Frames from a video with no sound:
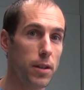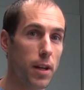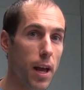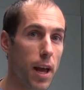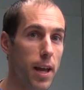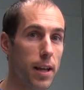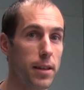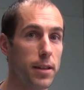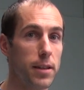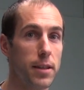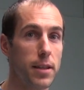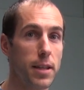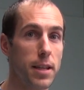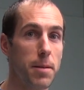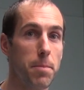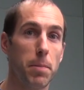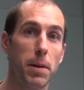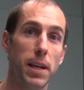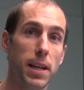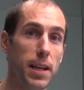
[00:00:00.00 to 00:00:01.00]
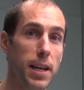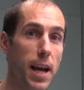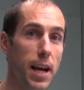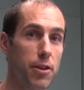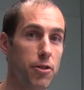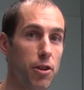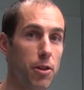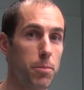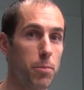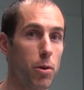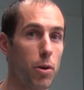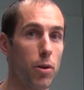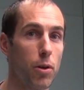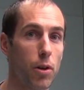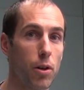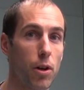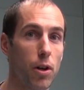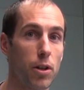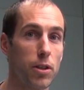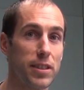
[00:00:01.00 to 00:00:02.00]
and the pediatric
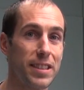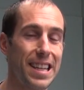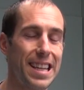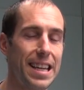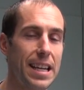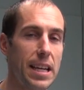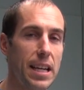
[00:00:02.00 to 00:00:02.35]
protocols